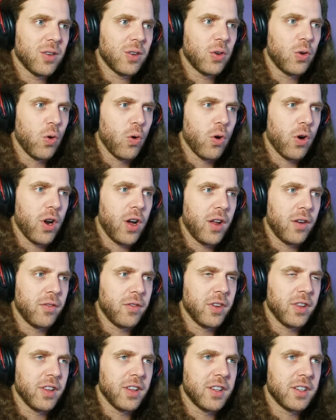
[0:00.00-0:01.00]
Goron
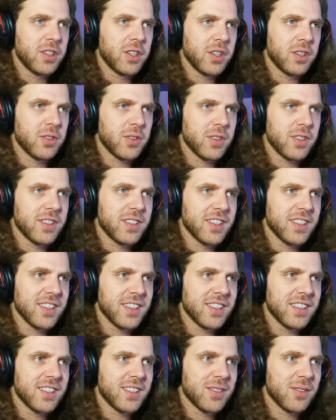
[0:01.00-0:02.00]
village entrance
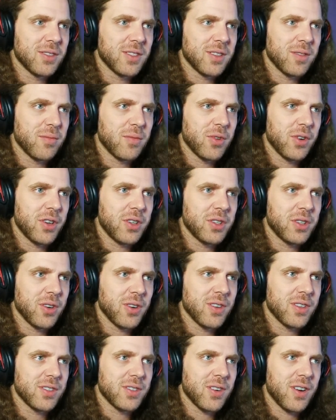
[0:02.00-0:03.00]
is, which I'm pretty
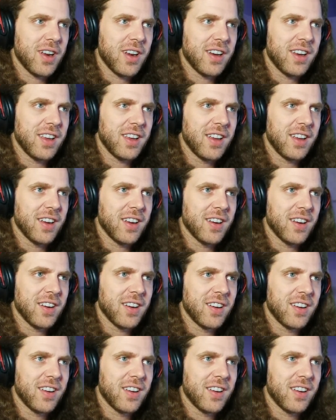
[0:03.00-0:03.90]
sure is right here.